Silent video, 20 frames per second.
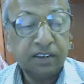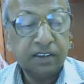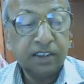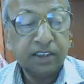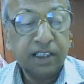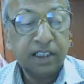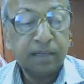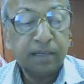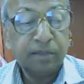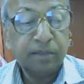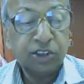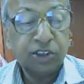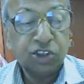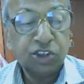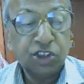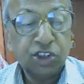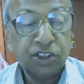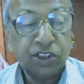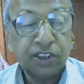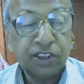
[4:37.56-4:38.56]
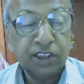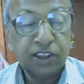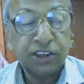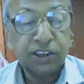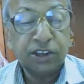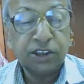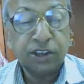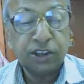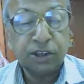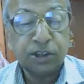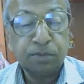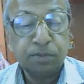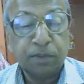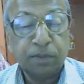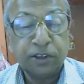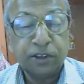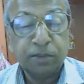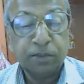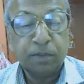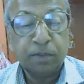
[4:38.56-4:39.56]
Commission is
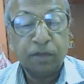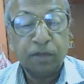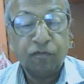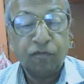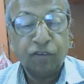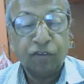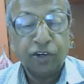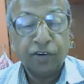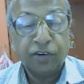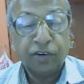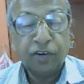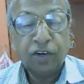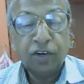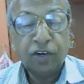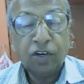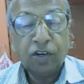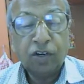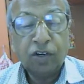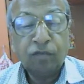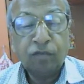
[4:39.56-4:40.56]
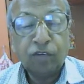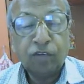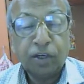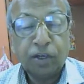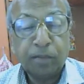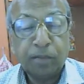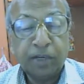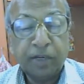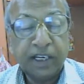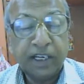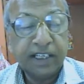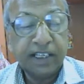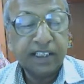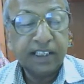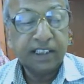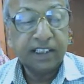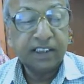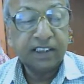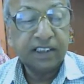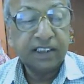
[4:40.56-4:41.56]
responsible for
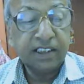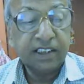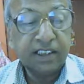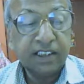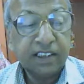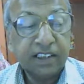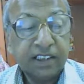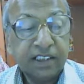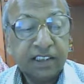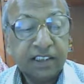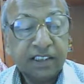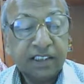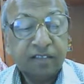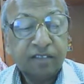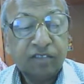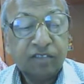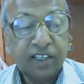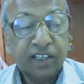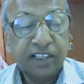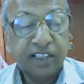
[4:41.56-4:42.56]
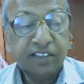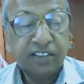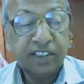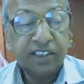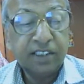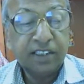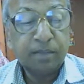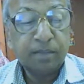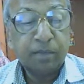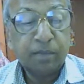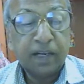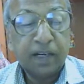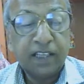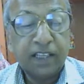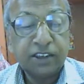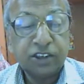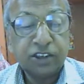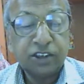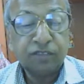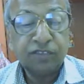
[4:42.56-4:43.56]
formulating the 5-year
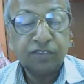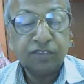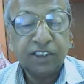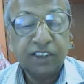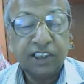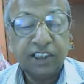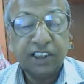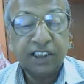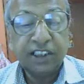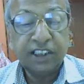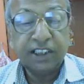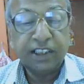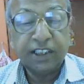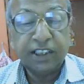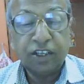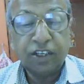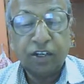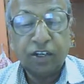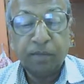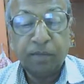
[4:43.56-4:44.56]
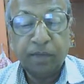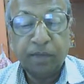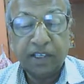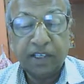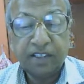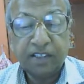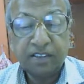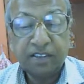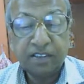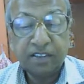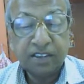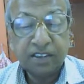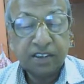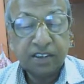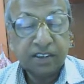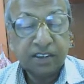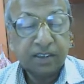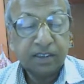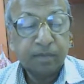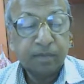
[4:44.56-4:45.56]
plans of the Indian economy.
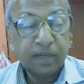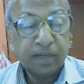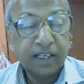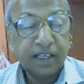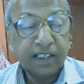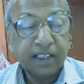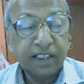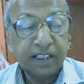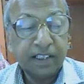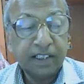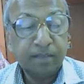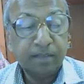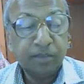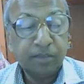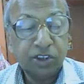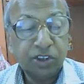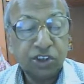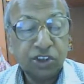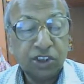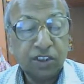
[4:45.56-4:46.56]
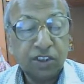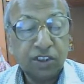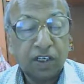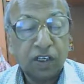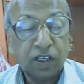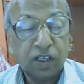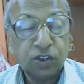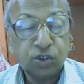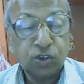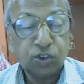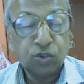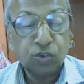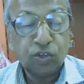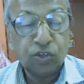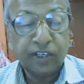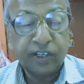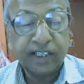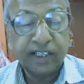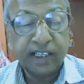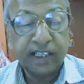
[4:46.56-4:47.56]
Planning Commission also
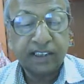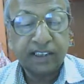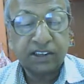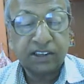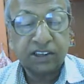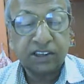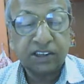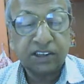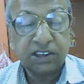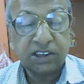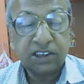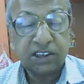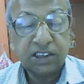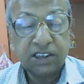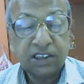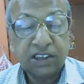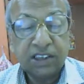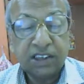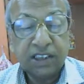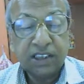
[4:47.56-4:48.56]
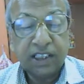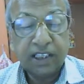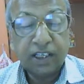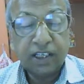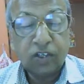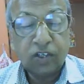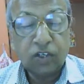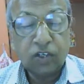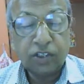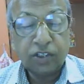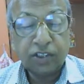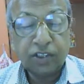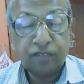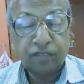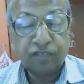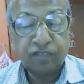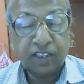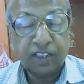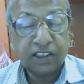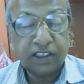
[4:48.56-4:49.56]
conducts a lot of
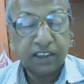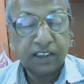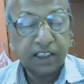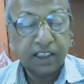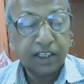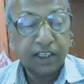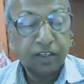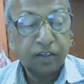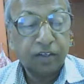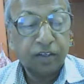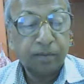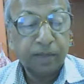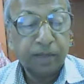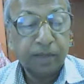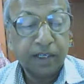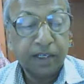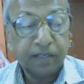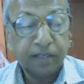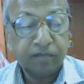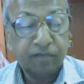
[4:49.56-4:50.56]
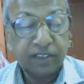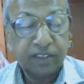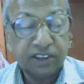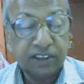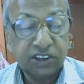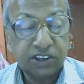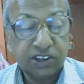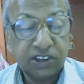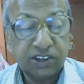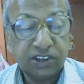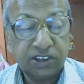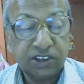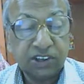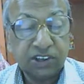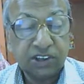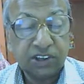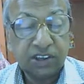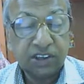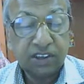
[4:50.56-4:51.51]
other economic functions.